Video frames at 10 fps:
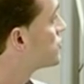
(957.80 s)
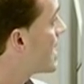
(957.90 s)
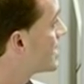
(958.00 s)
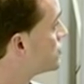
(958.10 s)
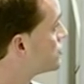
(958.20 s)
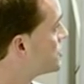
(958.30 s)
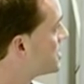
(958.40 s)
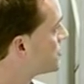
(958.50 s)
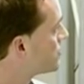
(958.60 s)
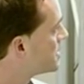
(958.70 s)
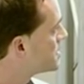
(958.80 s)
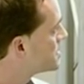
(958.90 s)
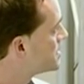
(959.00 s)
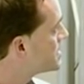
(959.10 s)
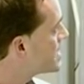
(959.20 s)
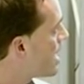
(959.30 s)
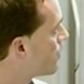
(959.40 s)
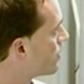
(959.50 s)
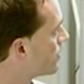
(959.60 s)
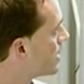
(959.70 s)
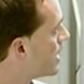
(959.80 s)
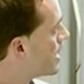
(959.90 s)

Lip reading: trying to decrease this error